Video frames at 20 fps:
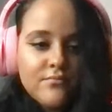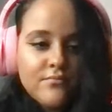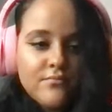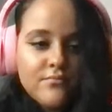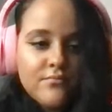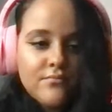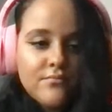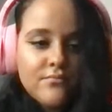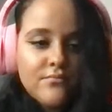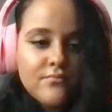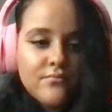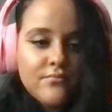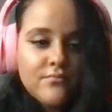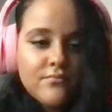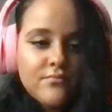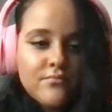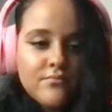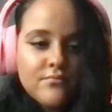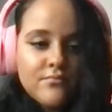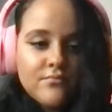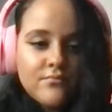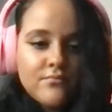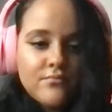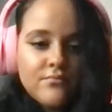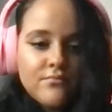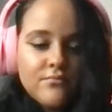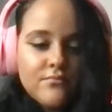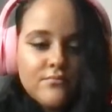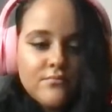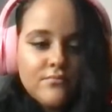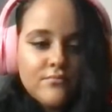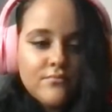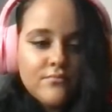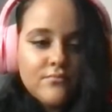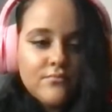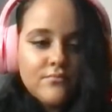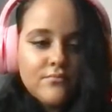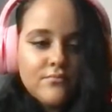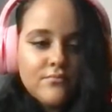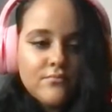
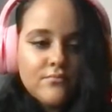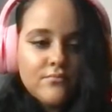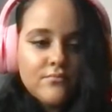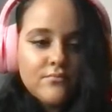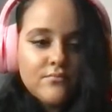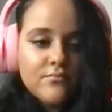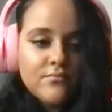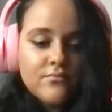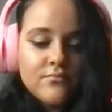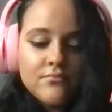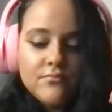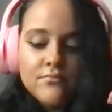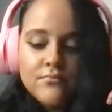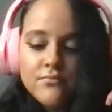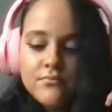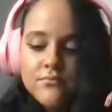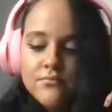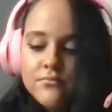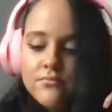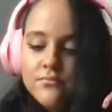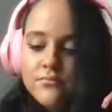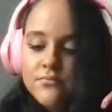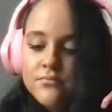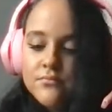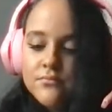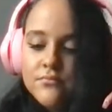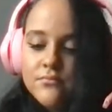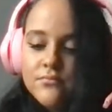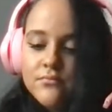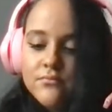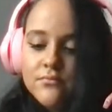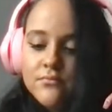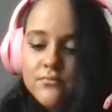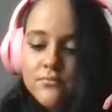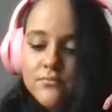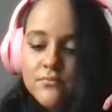No words are spoken by the person on screen.